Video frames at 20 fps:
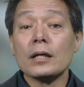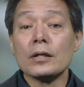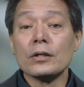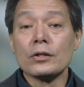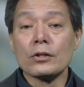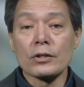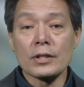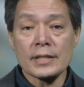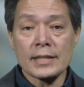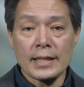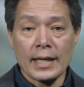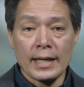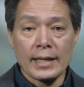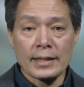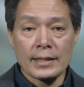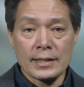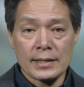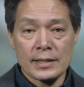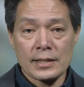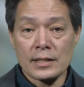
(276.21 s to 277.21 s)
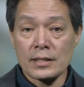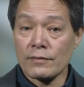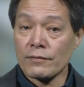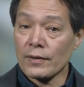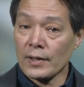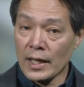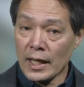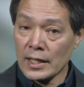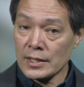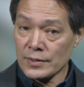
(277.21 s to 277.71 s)
Neuroscientists and
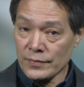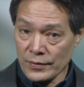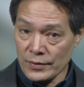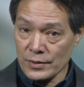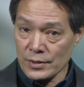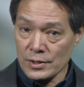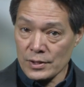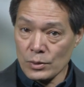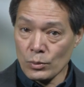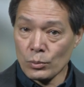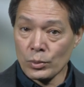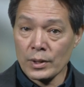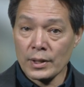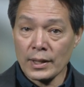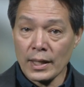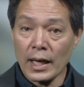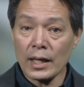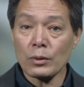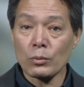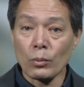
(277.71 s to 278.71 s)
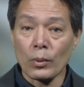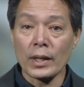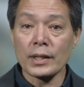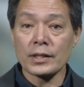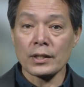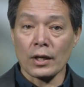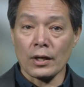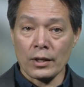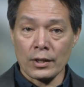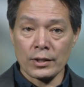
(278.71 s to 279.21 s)
philosophers would not want
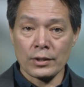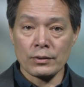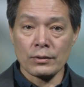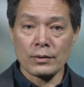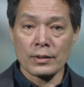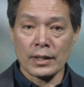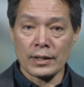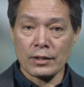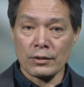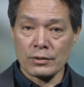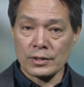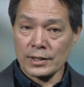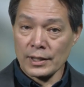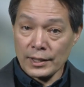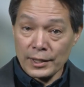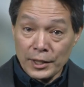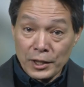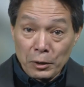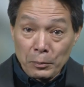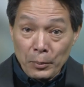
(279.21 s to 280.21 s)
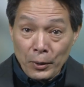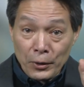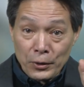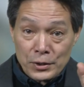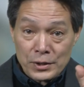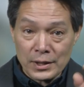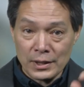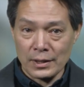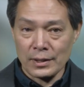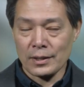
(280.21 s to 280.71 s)
to argue that there is a little
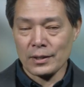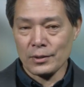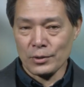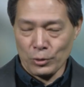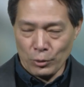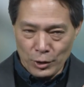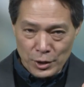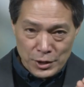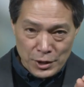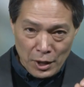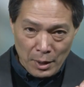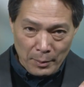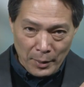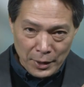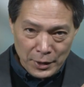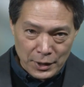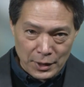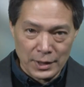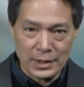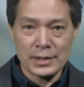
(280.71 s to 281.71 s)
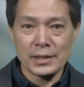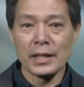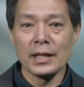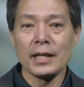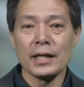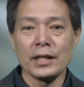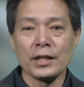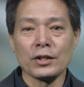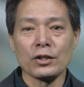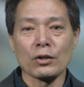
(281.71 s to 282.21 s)
person, known as a homunculus,
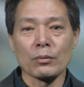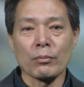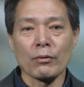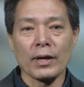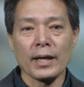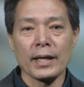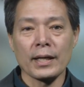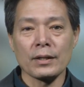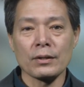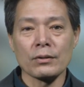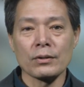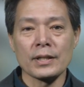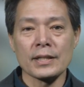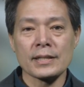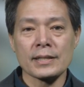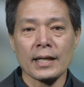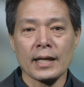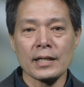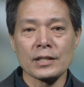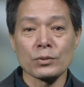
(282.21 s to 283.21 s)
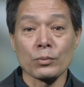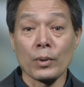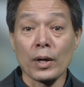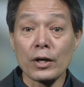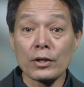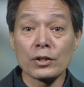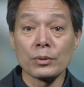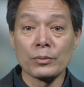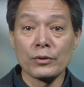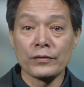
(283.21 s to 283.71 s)
in your brain who decides
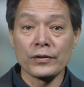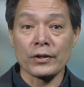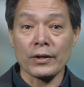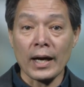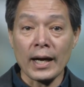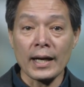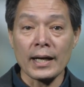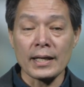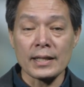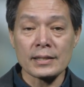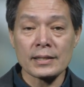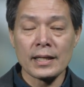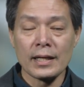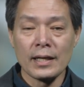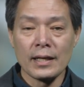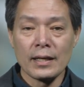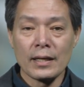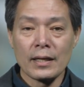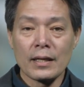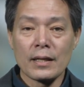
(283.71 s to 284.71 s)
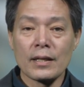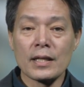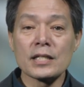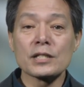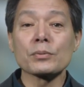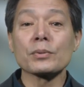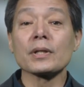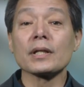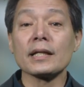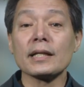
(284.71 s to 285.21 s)
where to move your eyes.
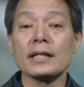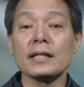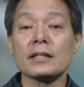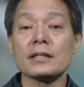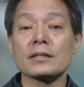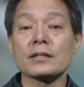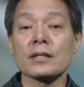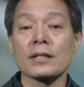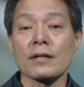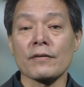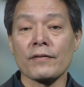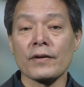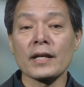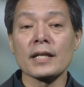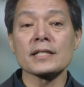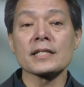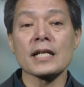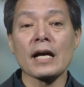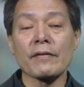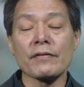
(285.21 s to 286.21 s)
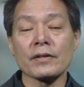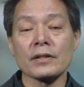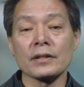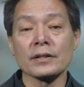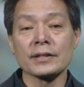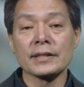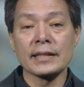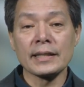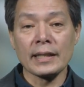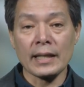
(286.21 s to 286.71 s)
This would lead to the
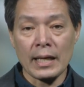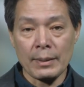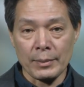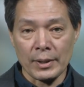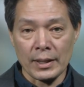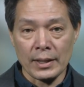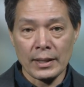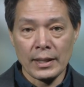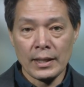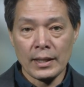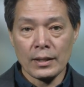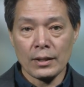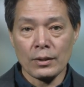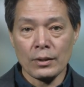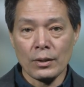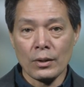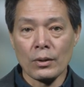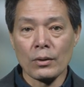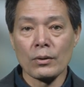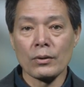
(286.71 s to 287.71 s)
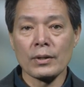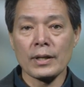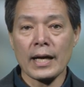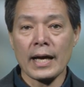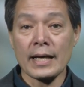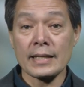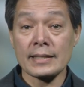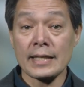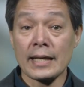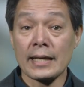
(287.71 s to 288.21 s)
philosophical dilemma known
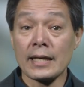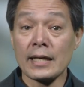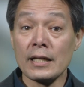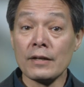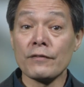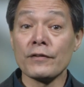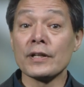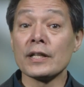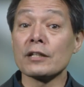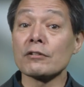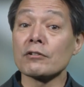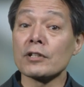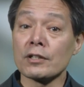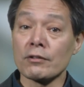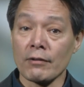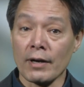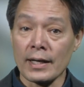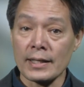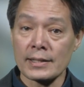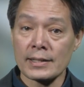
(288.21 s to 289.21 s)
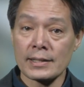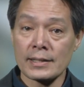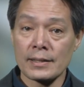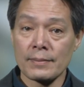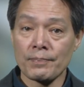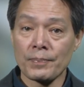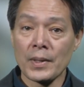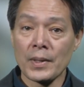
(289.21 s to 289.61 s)
as an infinite regress,